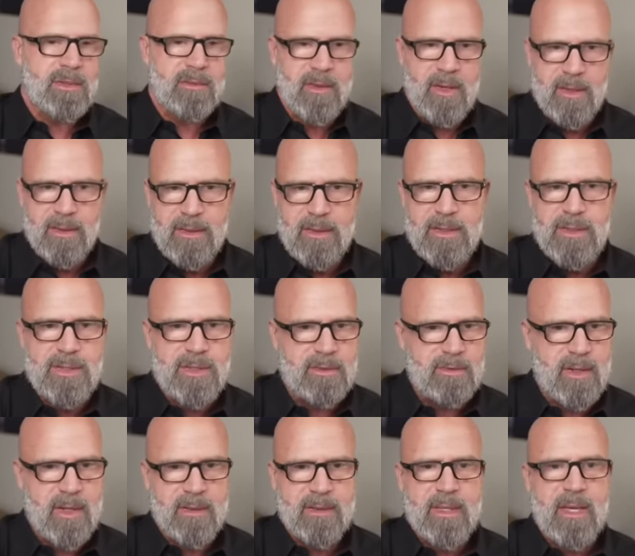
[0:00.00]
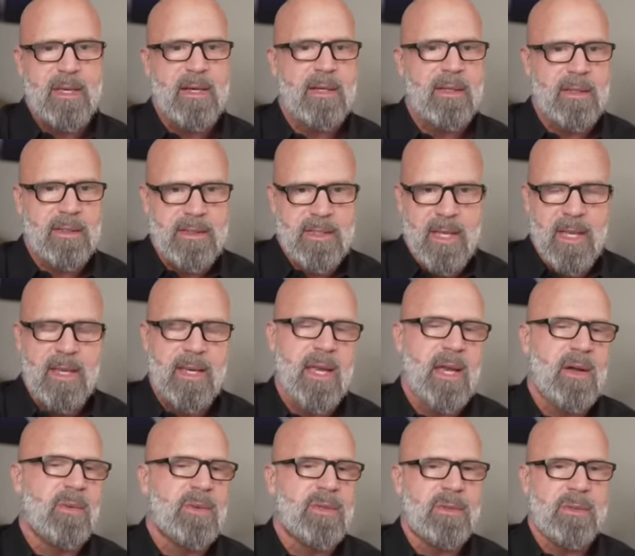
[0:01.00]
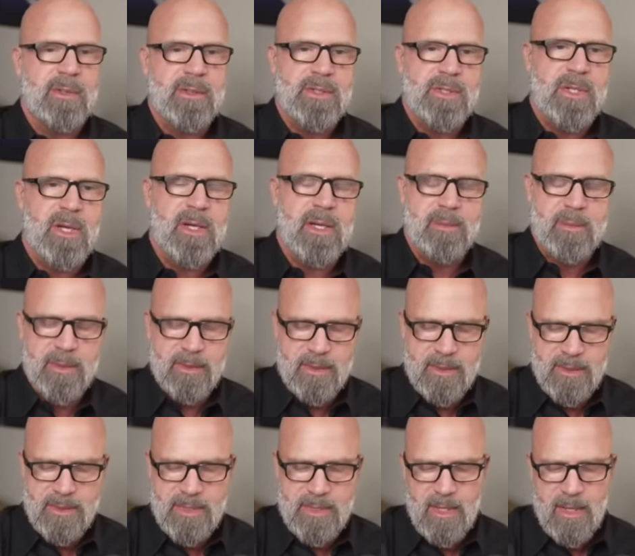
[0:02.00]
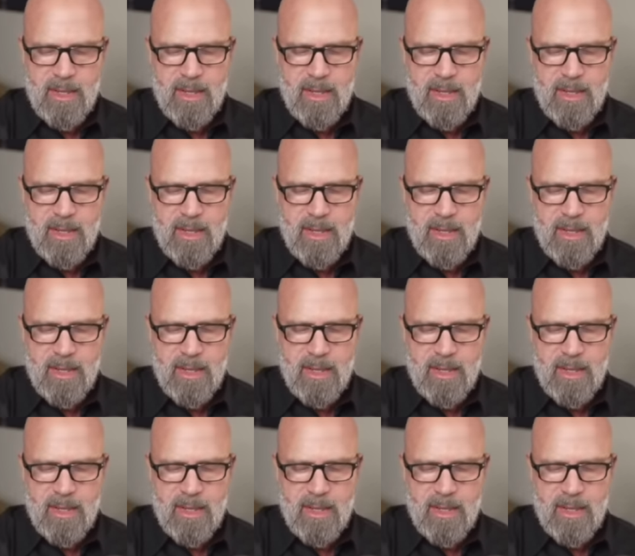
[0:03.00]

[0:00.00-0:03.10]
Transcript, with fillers: I've got this. I've got that. I'd like to hang out with you. Let's talk about this.